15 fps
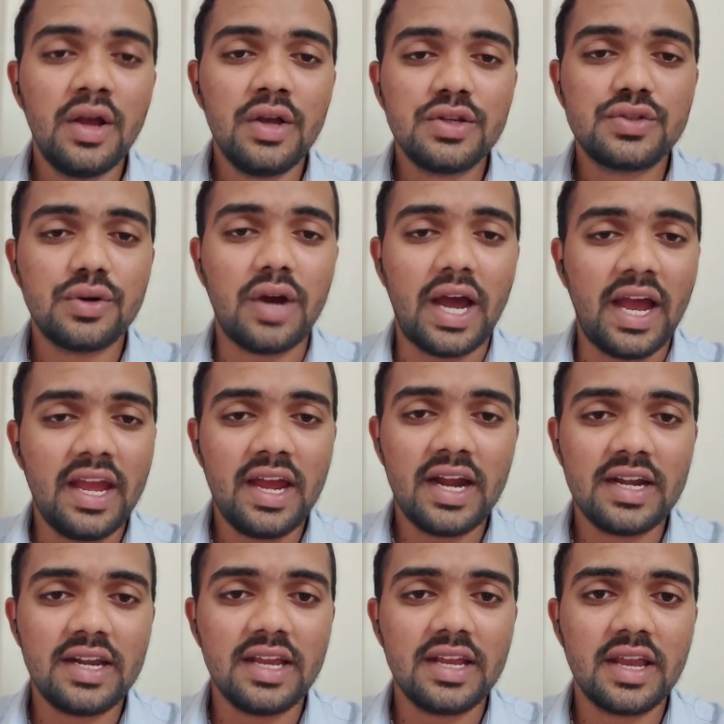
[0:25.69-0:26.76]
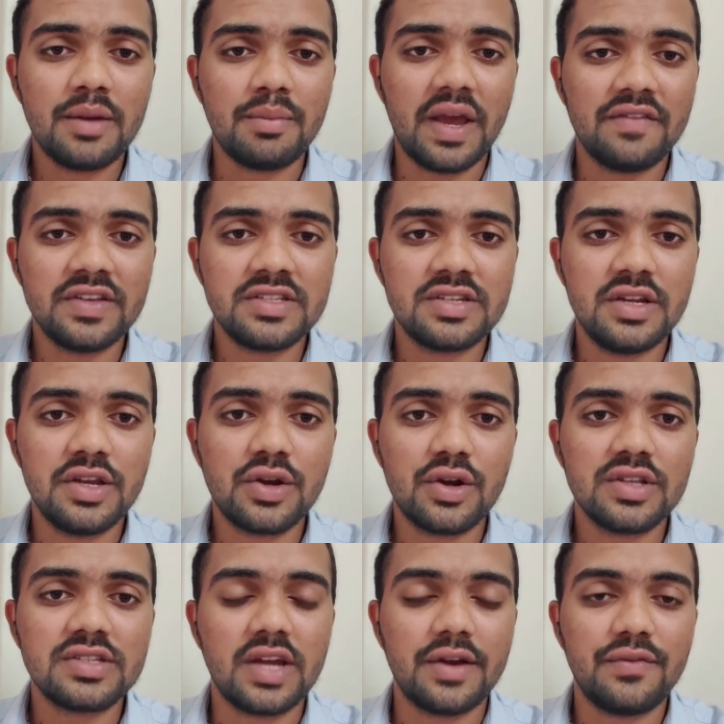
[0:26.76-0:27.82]
So I had taken Maven
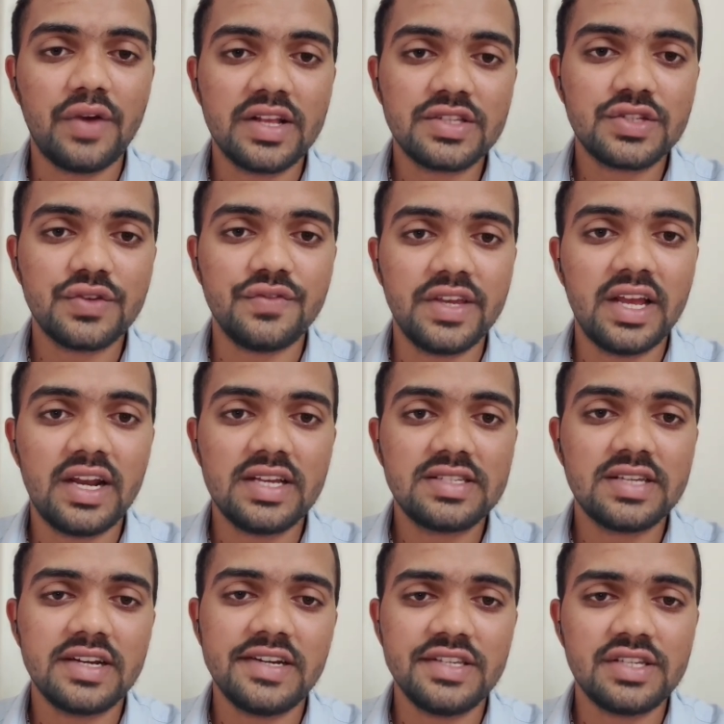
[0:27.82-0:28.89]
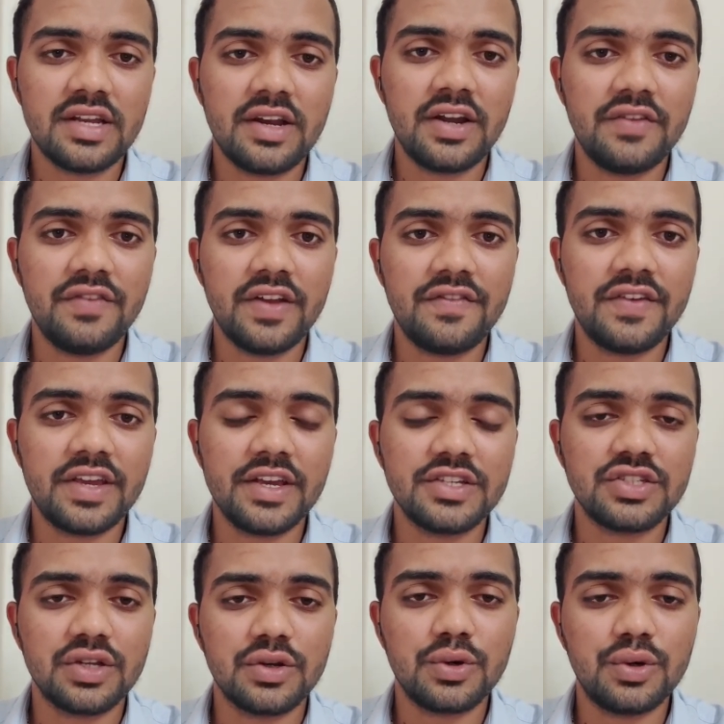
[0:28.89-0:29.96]
Silicon's advanced VLSI design and
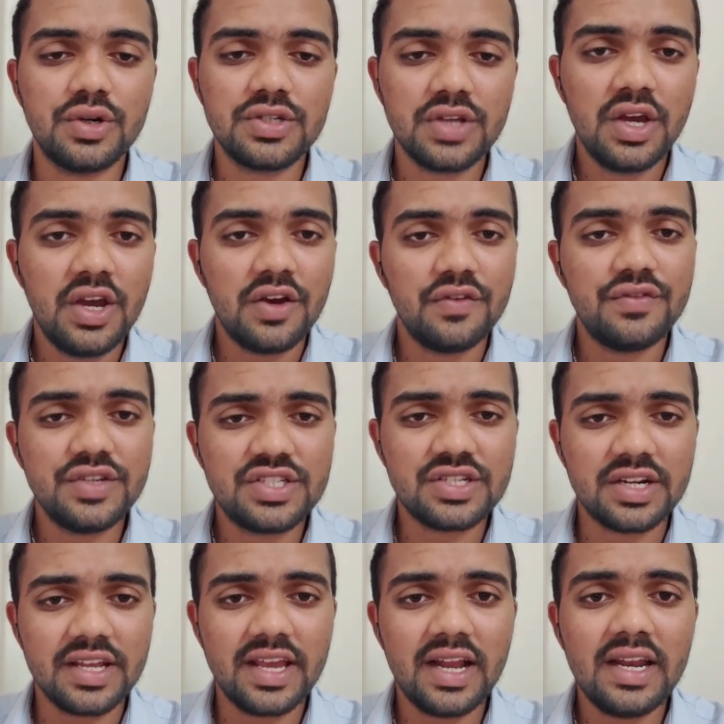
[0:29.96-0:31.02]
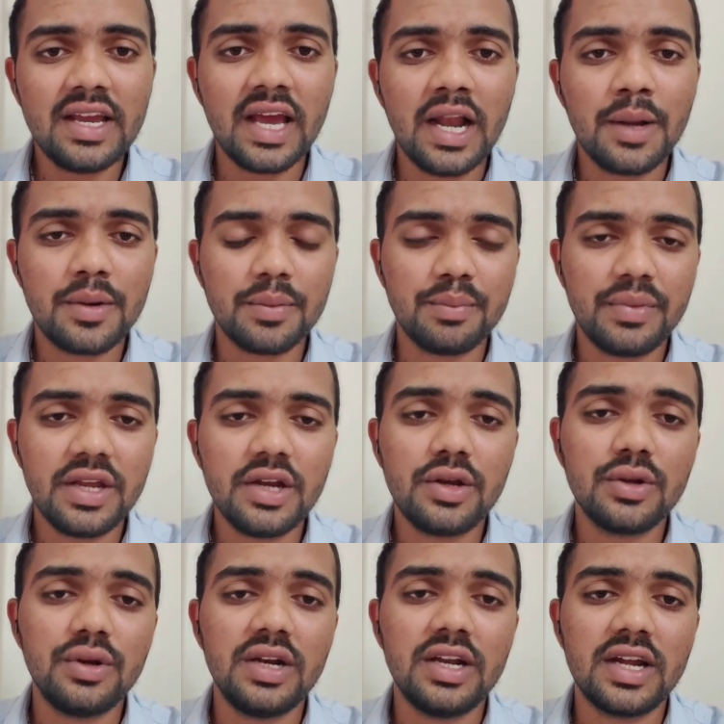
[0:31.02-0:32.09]
verification course, which really helped me
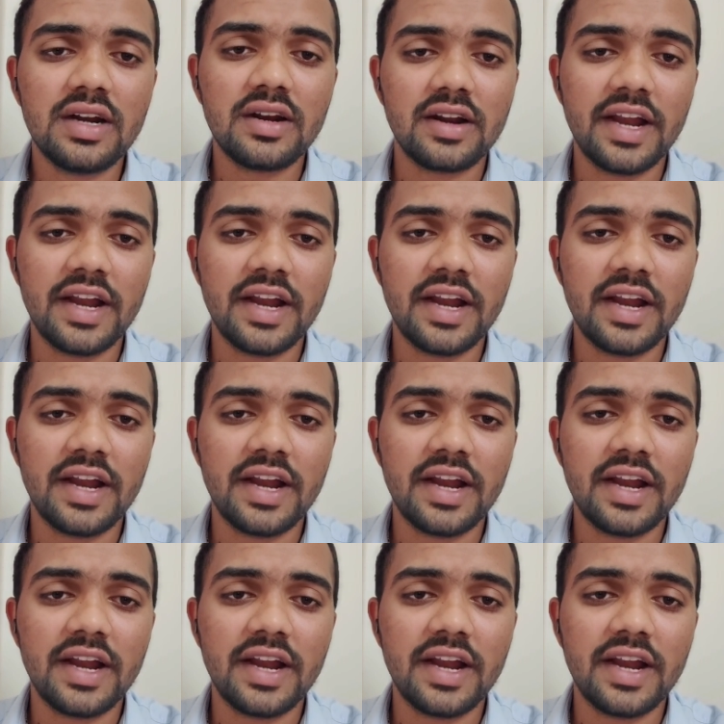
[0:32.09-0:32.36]
to learn